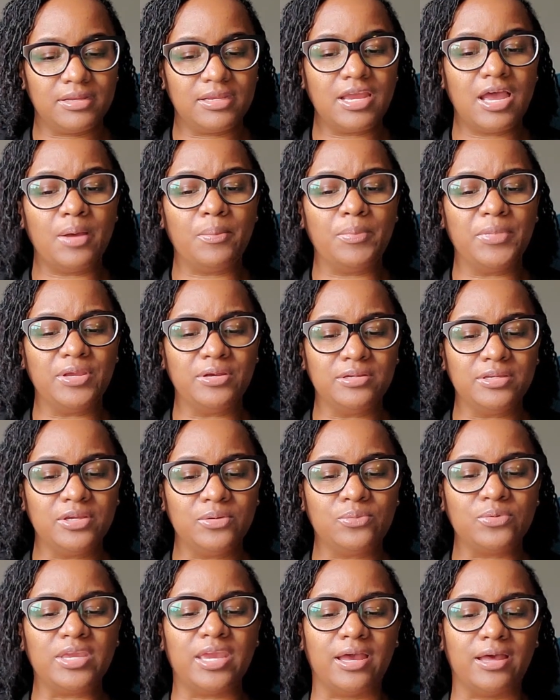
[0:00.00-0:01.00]

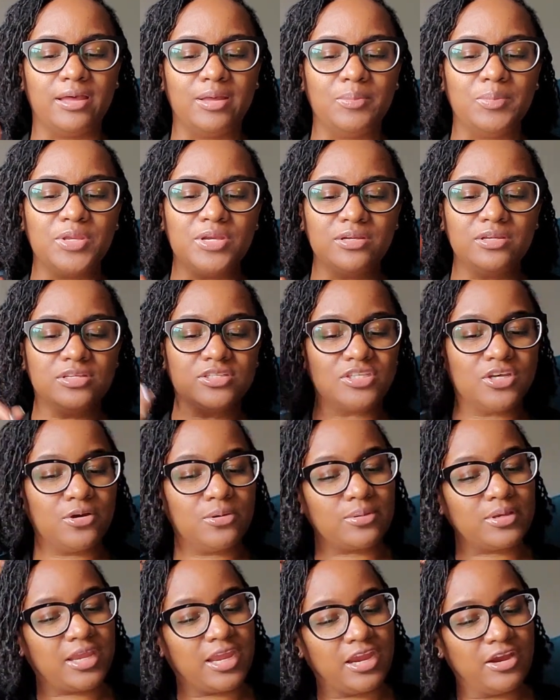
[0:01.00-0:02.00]
Amelia, yeah, Amelia
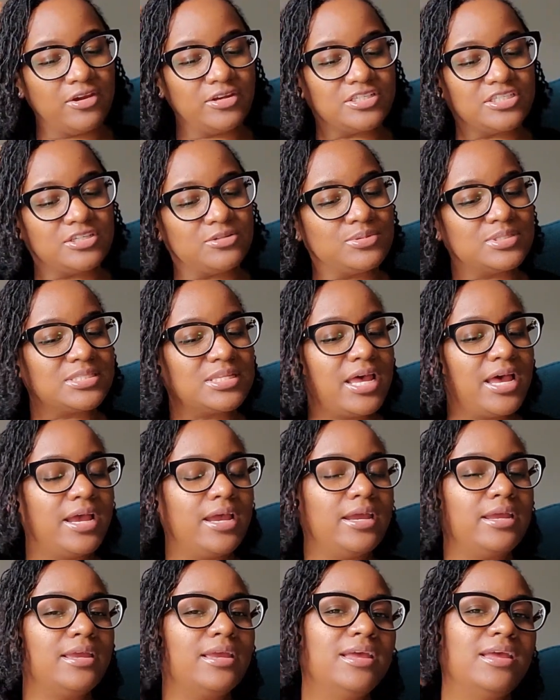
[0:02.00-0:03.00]
told Karen, she was
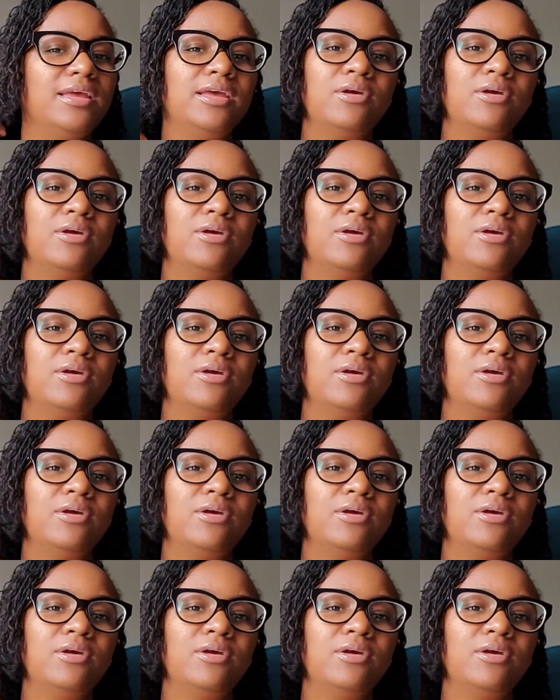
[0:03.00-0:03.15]
like,